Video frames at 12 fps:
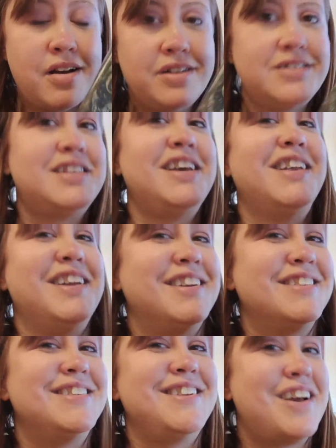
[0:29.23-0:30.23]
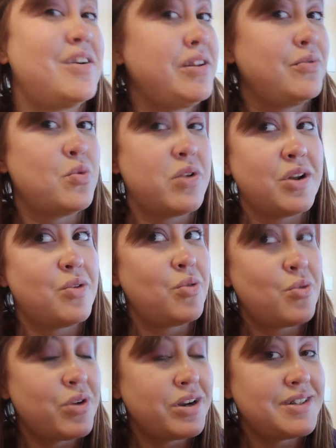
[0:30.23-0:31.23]
I honestly like did not even want to
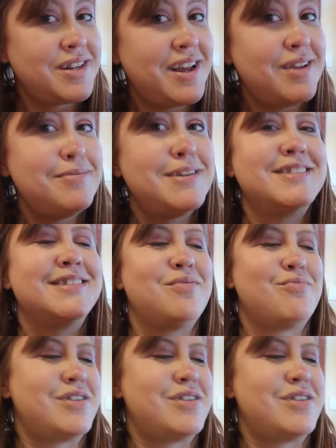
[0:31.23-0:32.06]
go to work today because